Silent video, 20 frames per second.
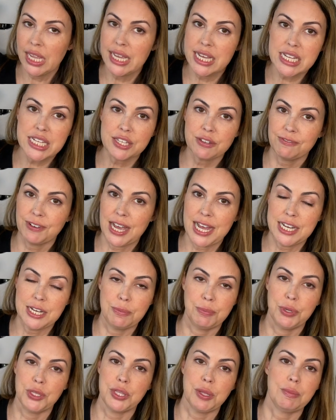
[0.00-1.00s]
it's fine to
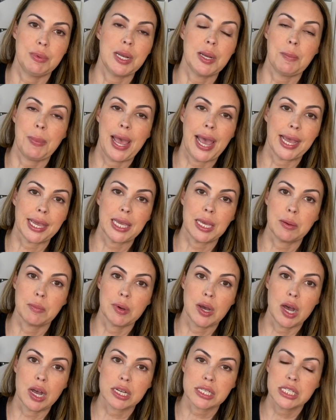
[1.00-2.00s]
put them in a packing
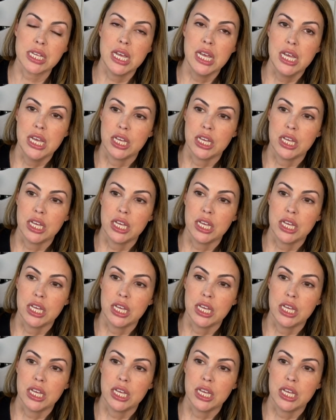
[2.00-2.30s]
box.